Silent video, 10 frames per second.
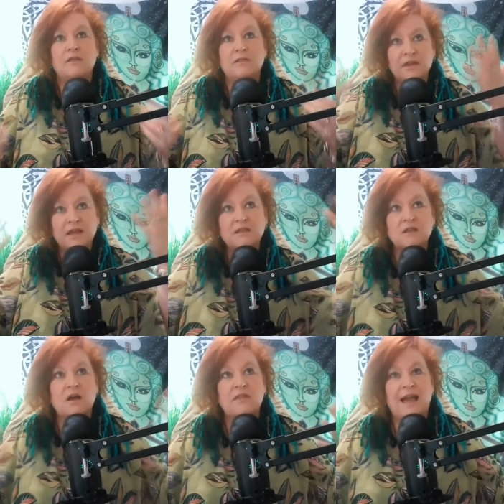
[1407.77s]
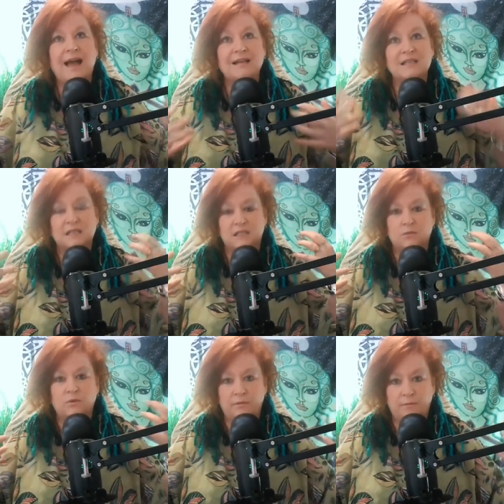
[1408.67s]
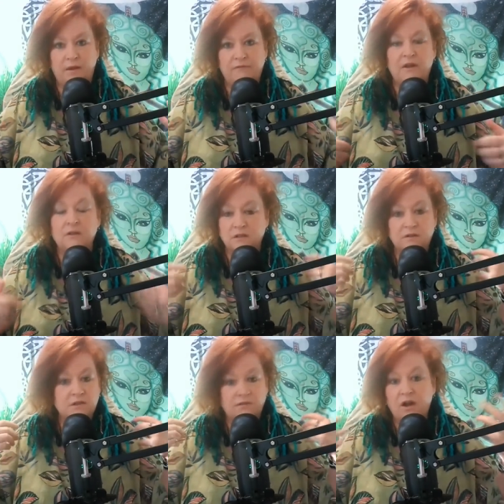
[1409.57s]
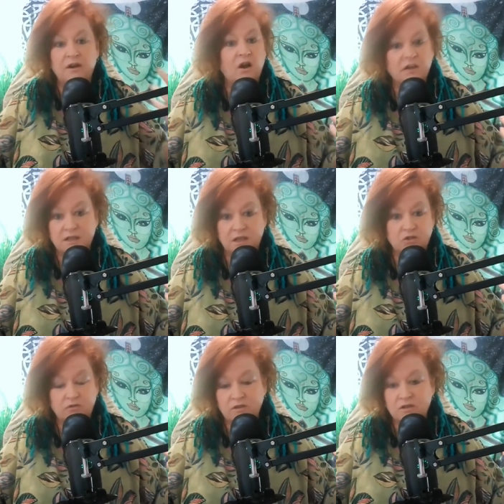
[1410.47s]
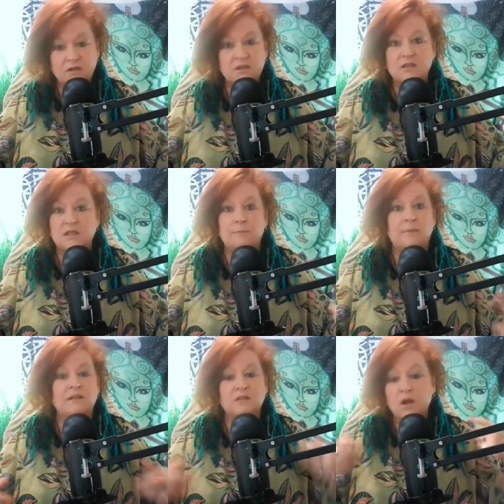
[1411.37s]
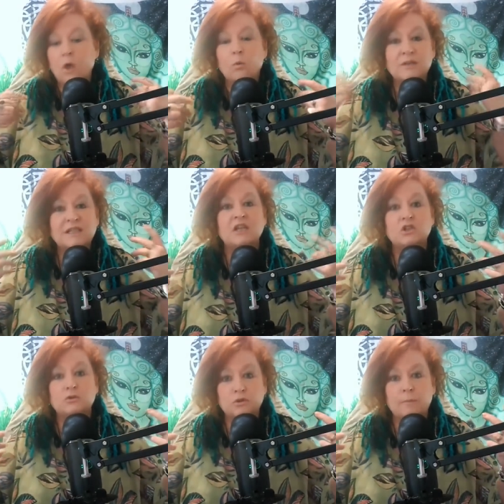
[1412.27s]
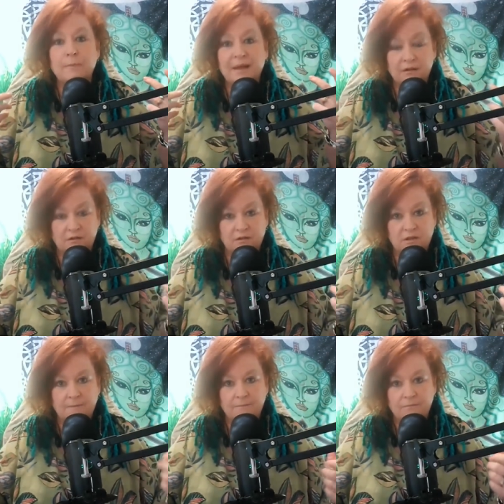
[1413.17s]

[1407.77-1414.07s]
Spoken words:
these are the axes within my field, and Divine Architecture and the Starseed Template will teach you to build